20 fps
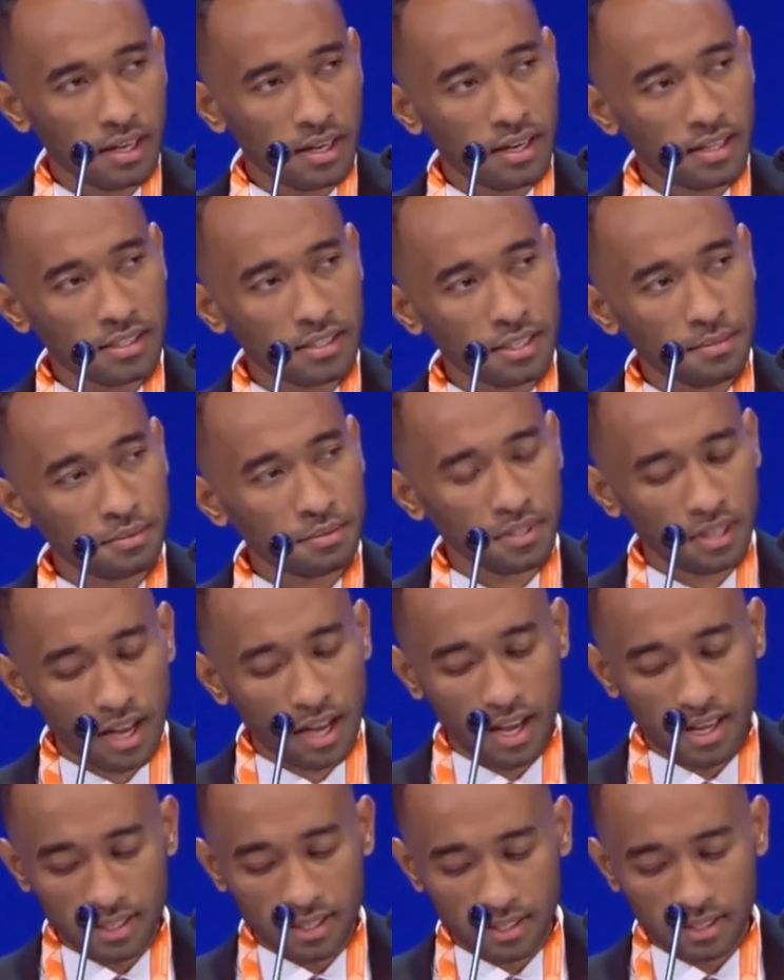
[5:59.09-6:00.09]
Let us
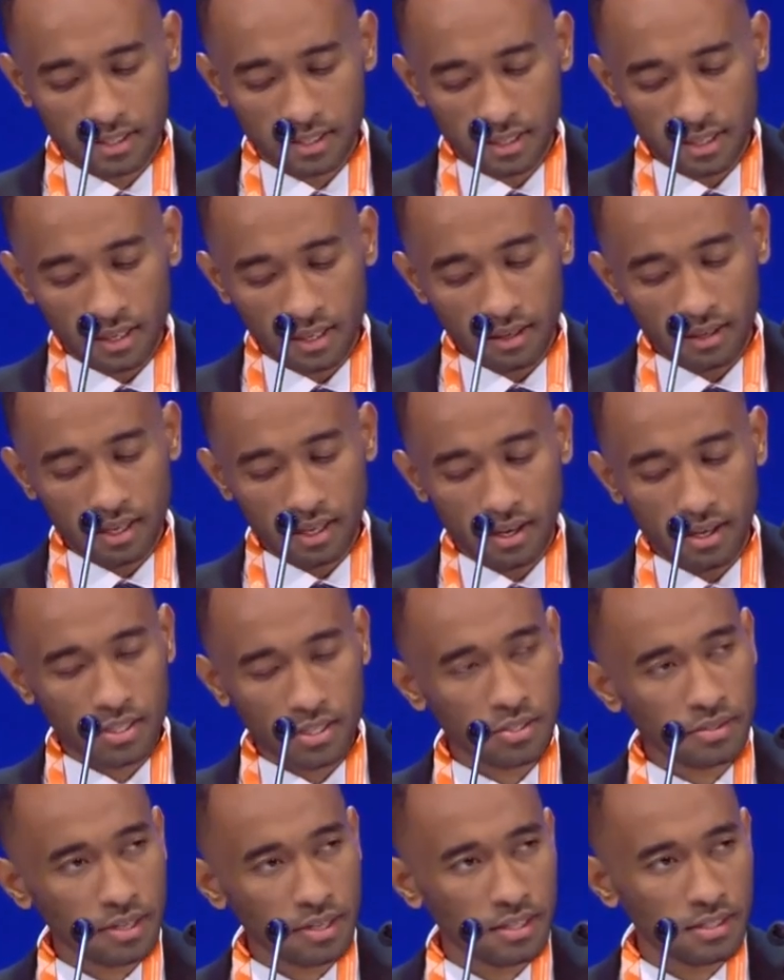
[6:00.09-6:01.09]
capitalize on
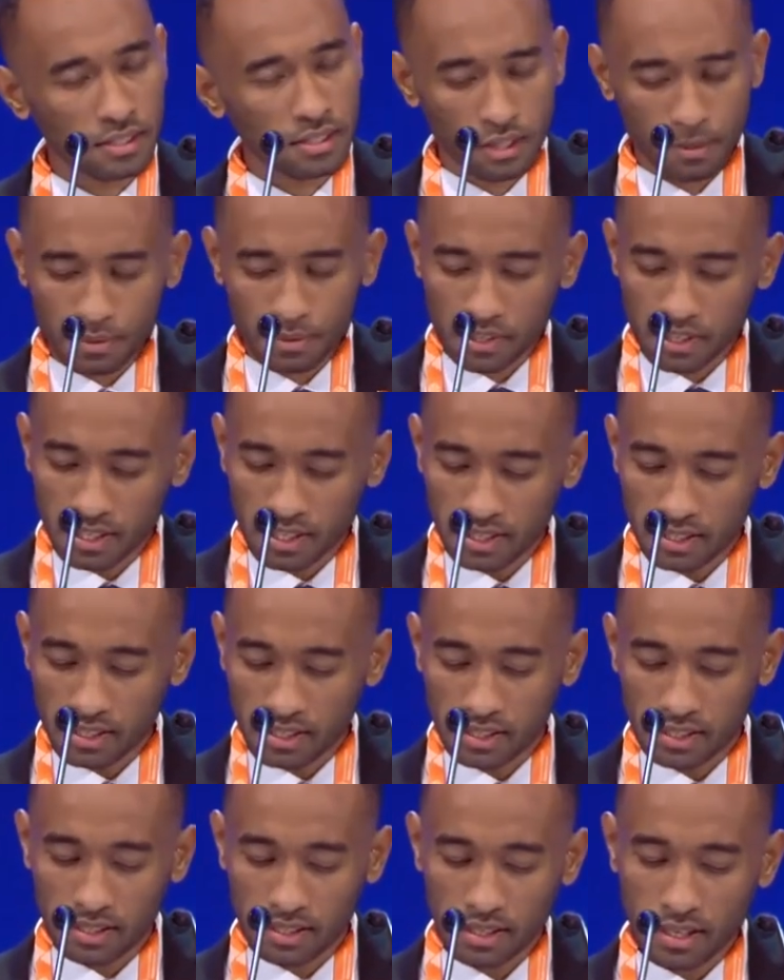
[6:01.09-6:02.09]
our strengths and
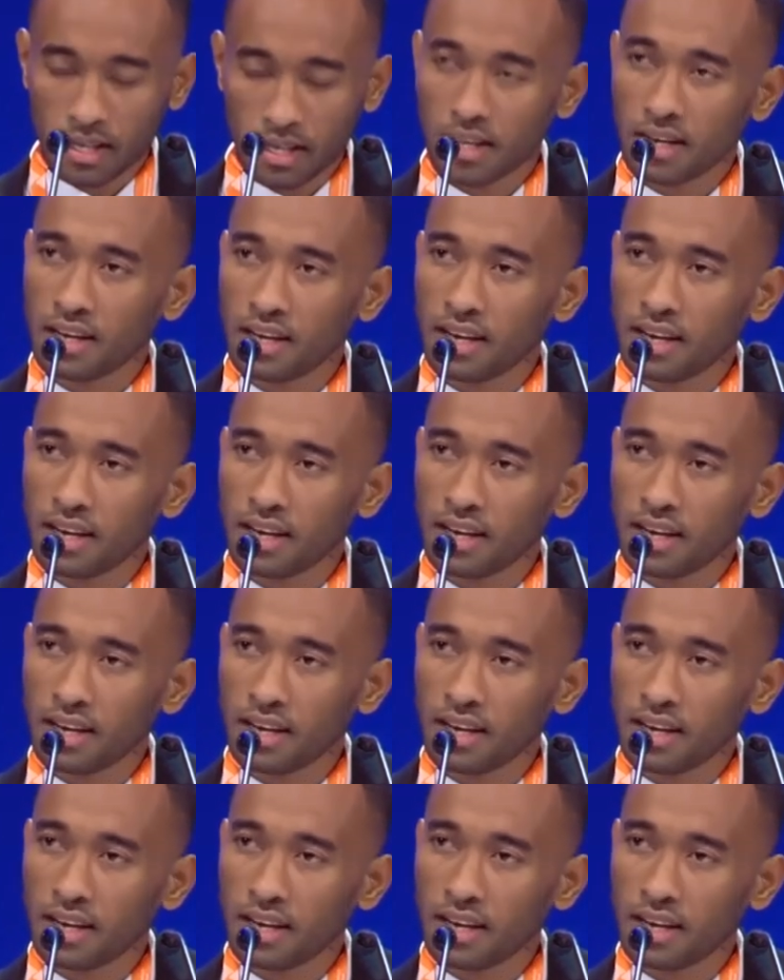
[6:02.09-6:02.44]
opportunities,